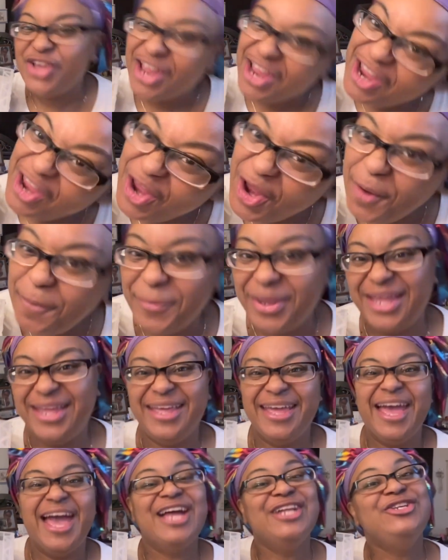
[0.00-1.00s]
you hear me?
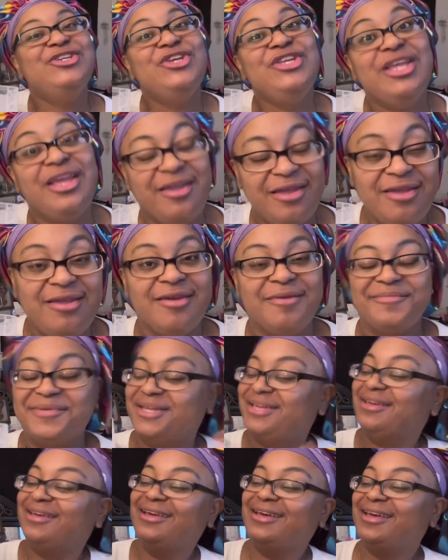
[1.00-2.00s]
Do you hear
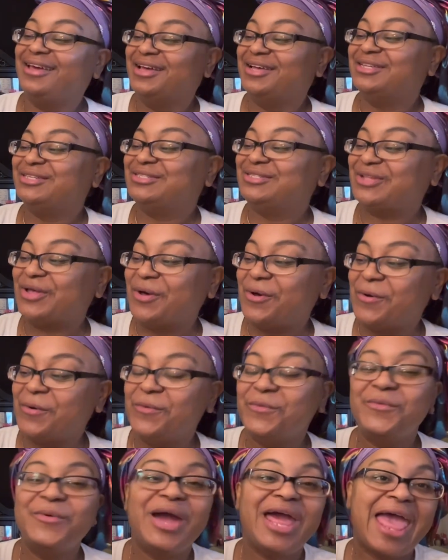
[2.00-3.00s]
me? So
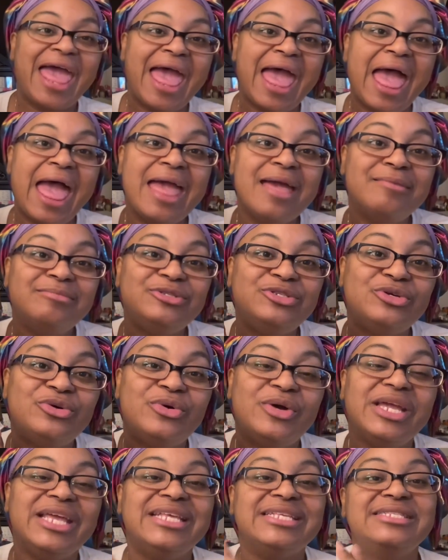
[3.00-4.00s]
what I am
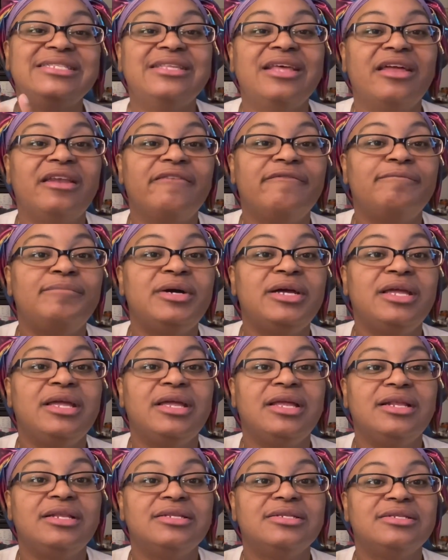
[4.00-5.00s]
doing, instead of
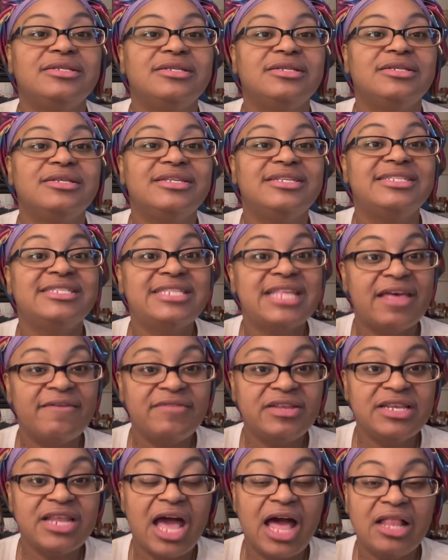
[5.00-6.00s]
putting
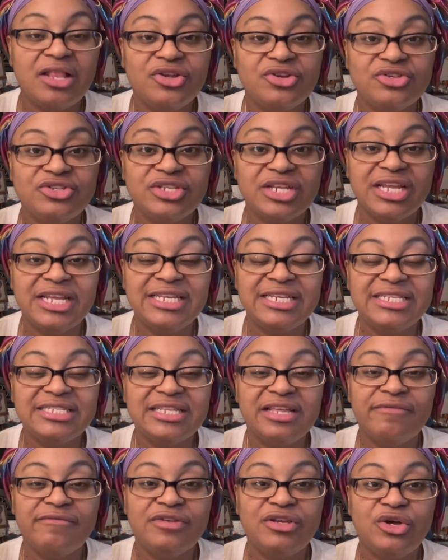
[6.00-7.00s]
$7 in this
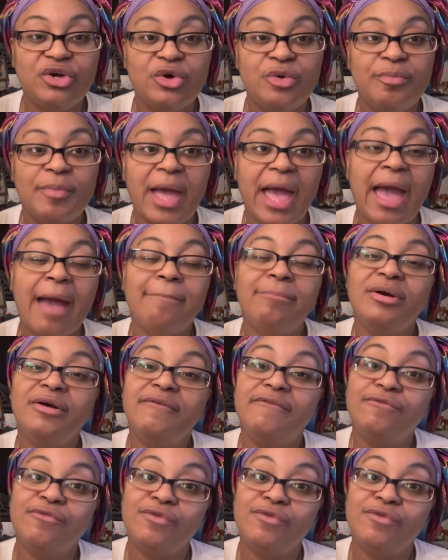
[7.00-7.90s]
envelope, I put